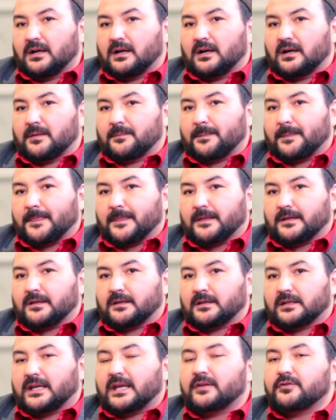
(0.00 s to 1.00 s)
um,
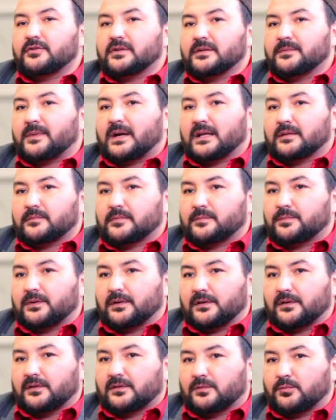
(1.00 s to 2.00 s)
can you remind me,
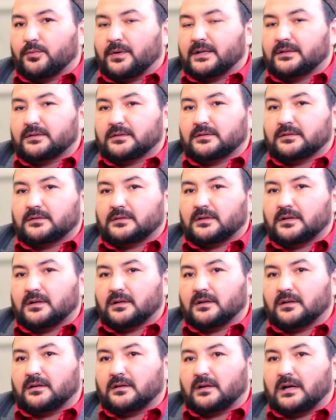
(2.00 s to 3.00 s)
please, when
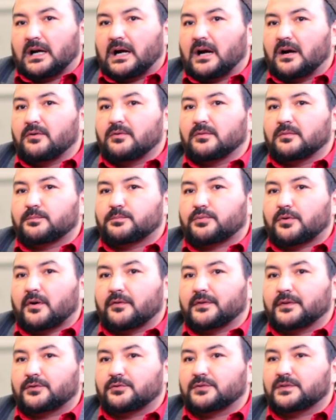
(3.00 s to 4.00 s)
uh, how
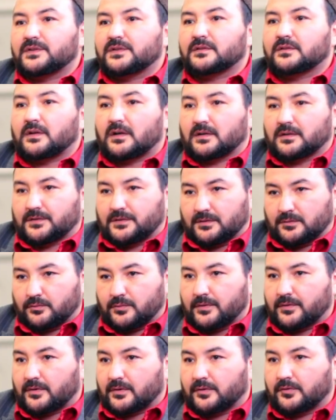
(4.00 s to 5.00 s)
prophethood started
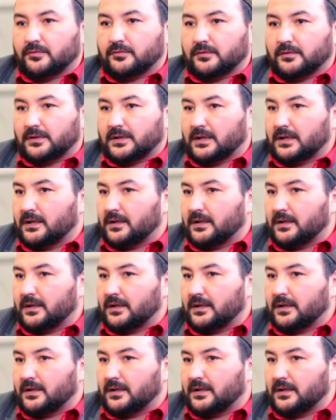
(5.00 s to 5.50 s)
with Rasulullah